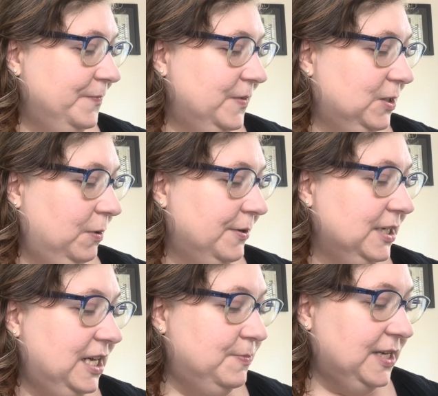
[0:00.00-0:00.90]
So we went to
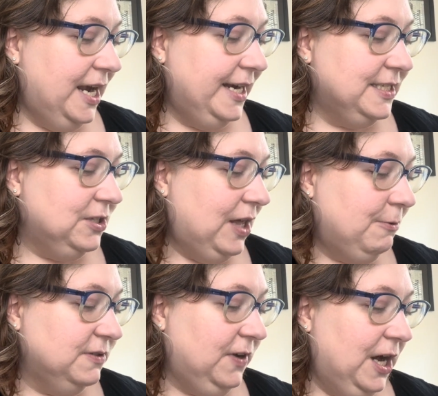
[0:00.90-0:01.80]
Keepsakes, so that
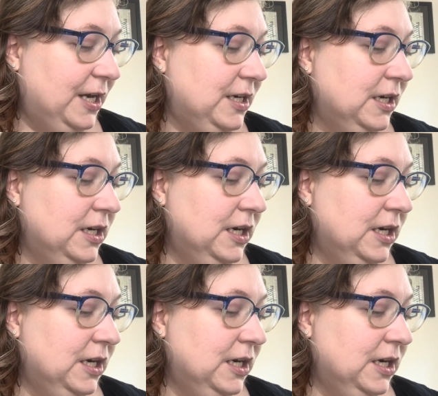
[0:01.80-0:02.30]
was fun.